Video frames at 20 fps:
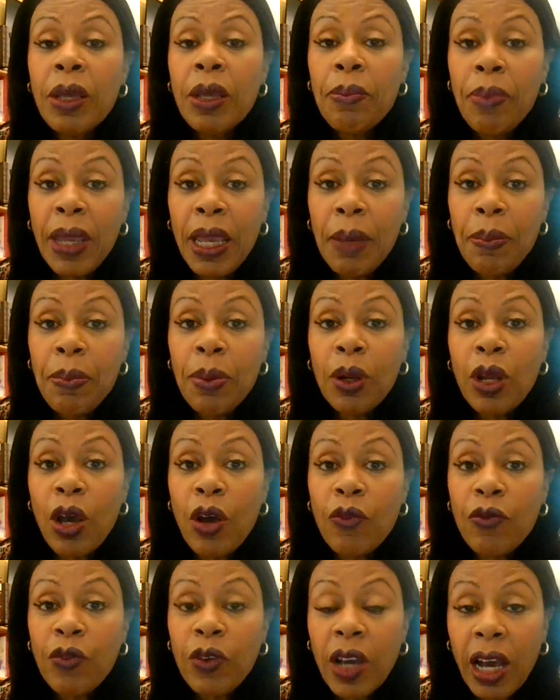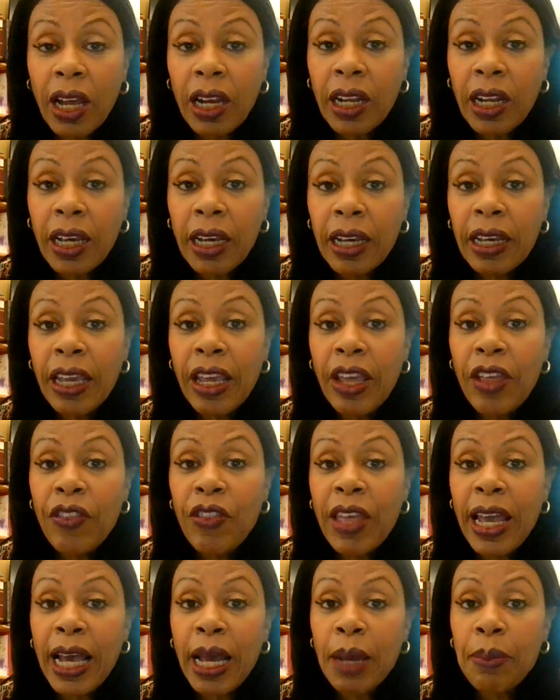people of colour in
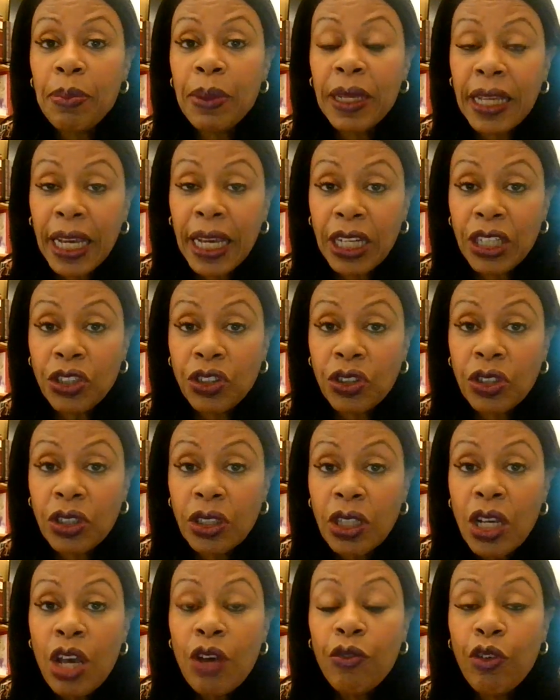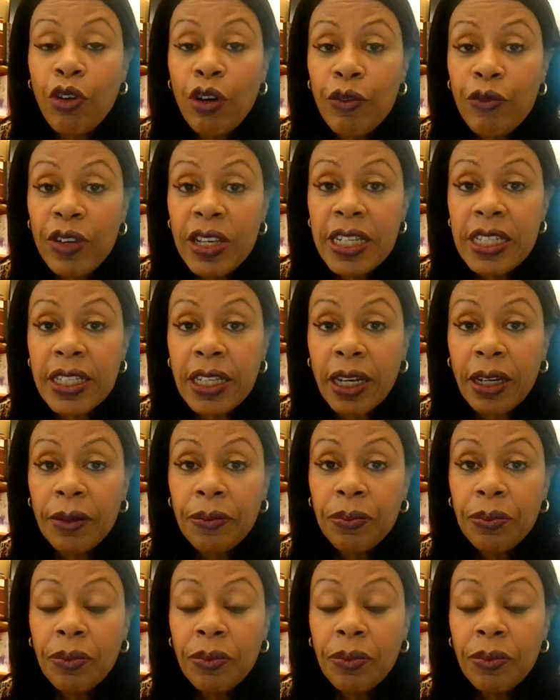their applications for a visa.